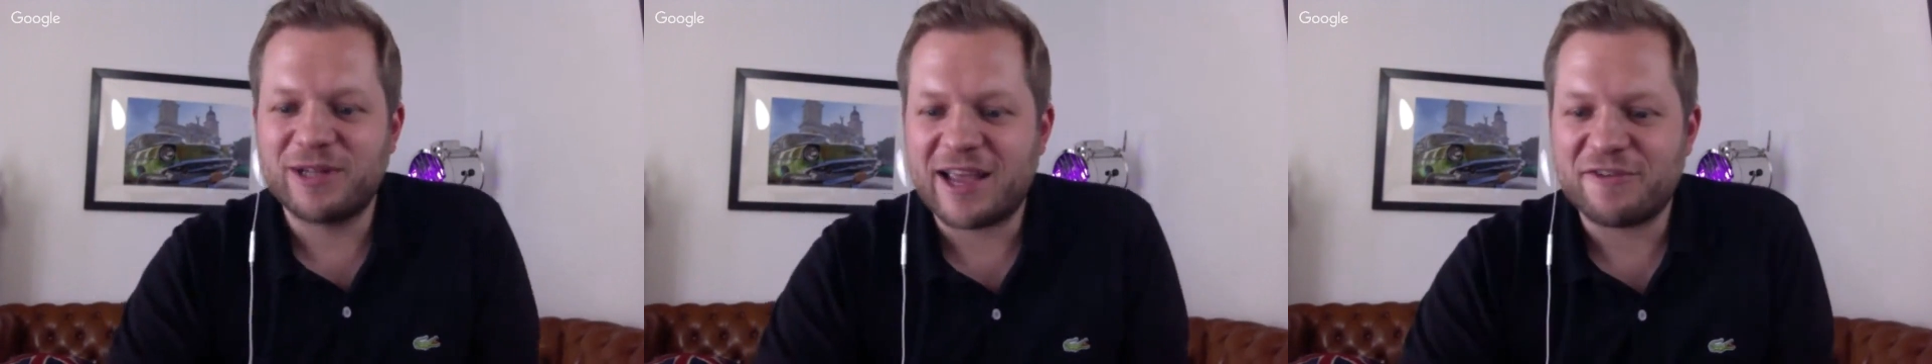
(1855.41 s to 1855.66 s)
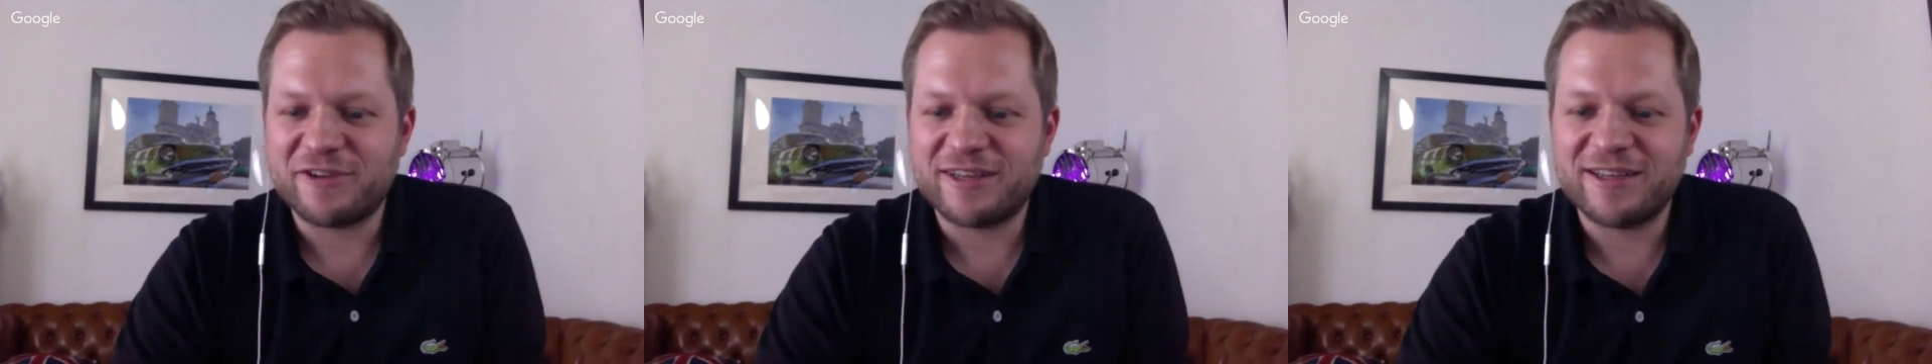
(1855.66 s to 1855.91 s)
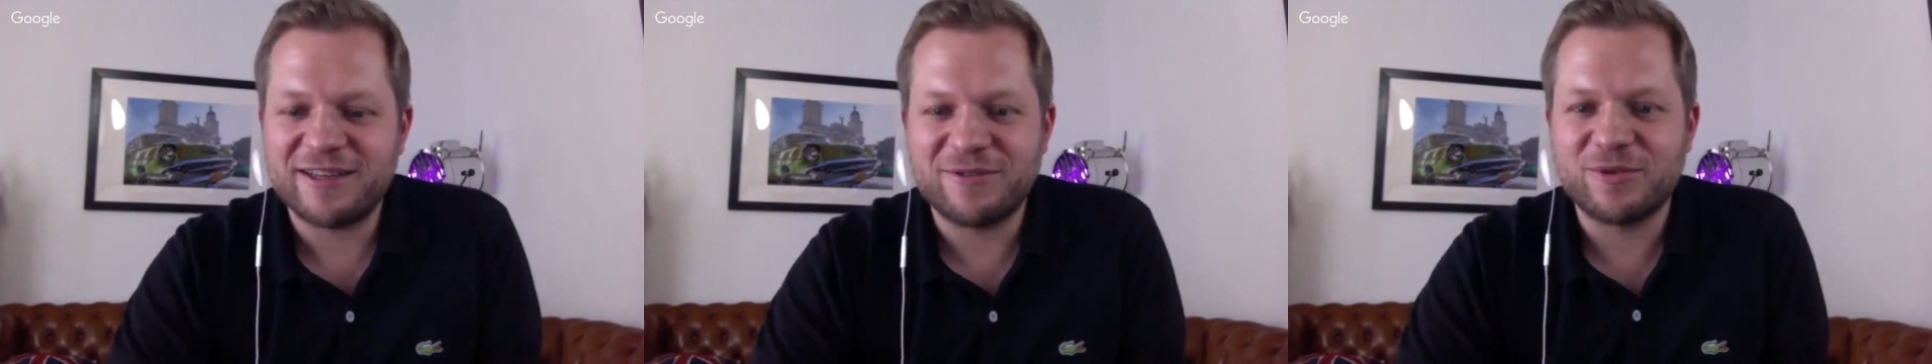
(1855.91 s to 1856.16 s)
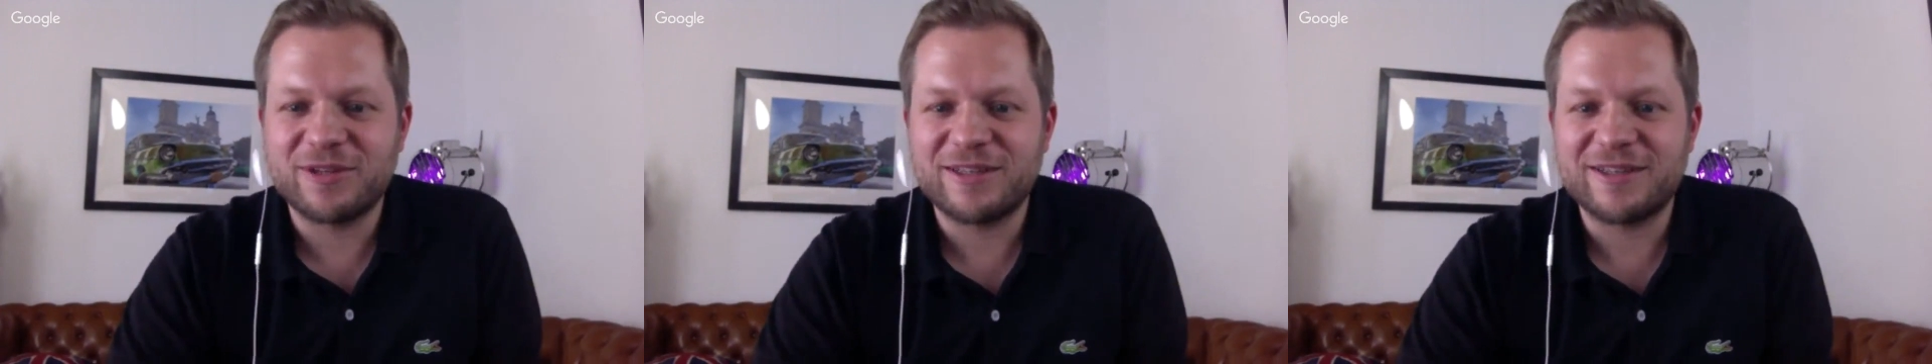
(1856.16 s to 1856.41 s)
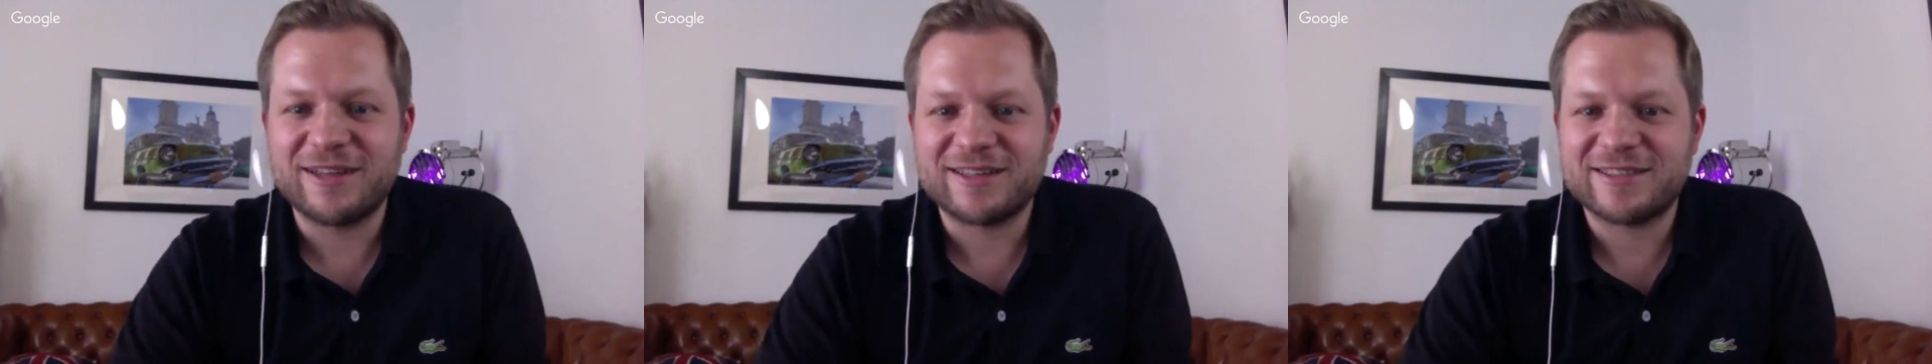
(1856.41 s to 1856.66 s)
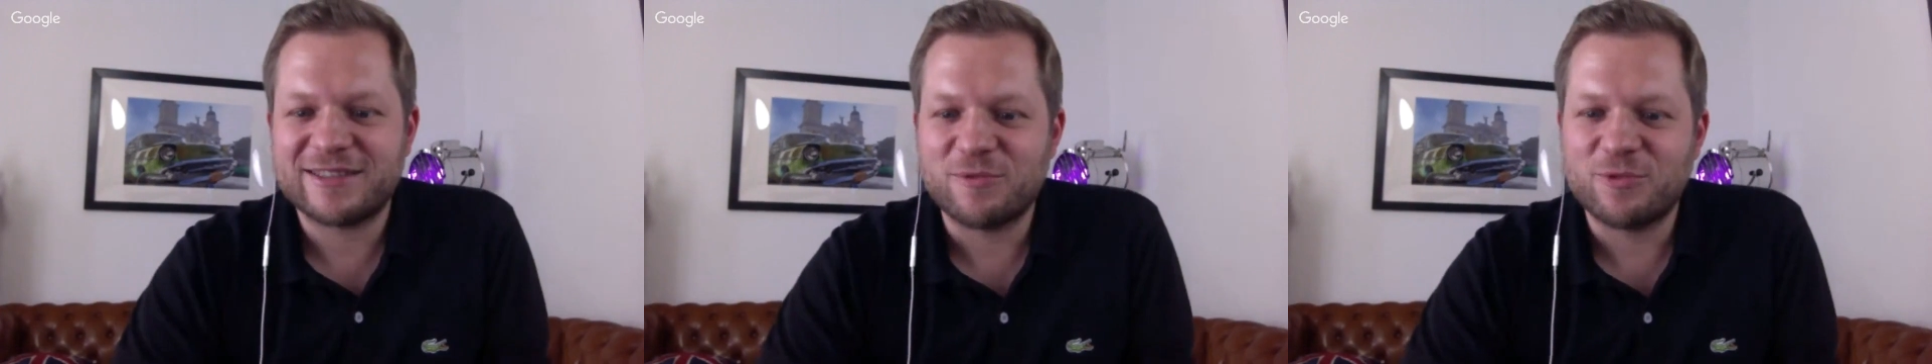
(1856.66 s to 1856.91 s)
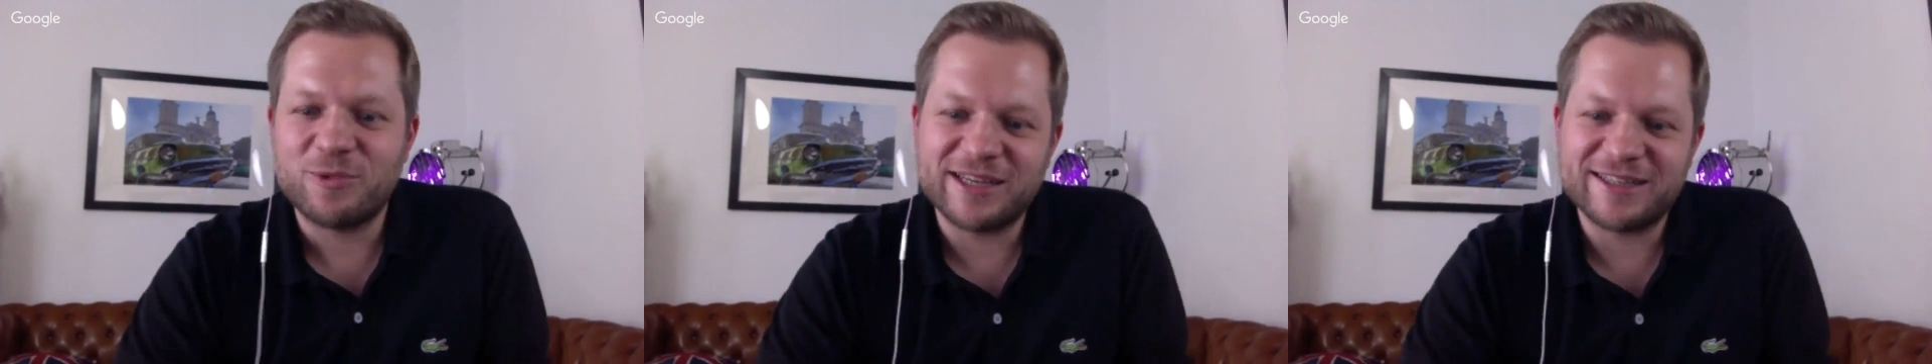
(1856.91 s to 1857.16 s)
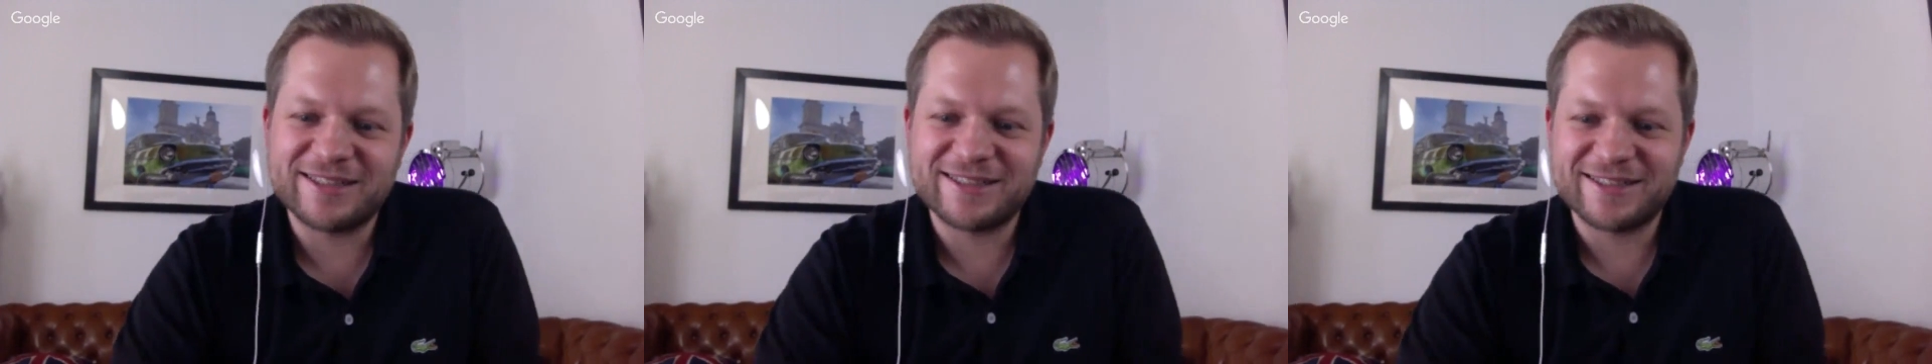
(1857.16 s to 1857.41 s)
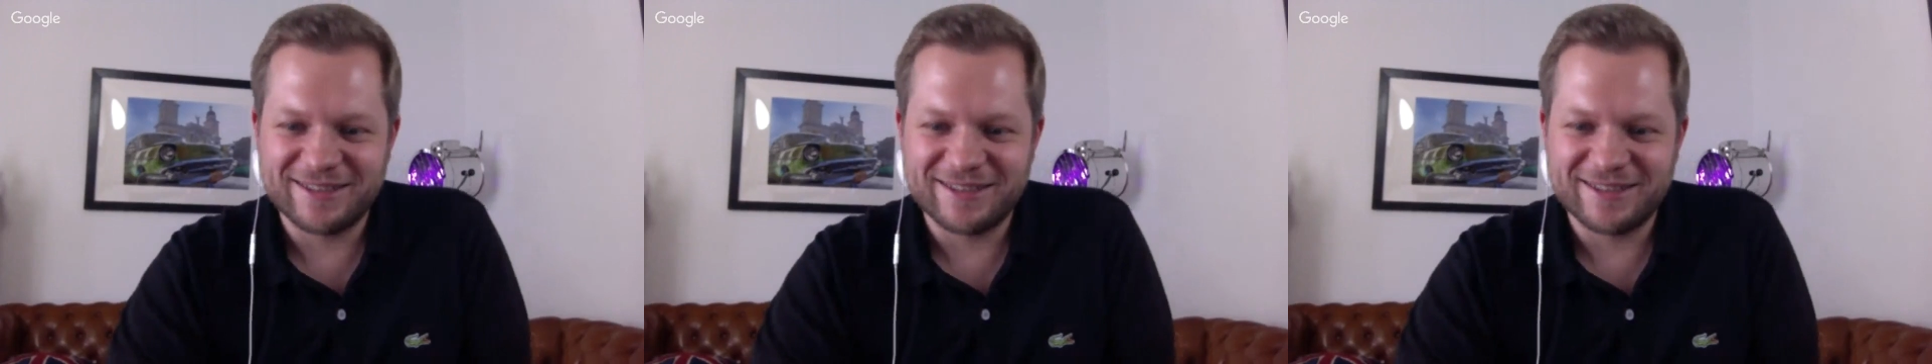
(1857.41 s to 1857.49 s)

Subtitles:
having in like some weeks.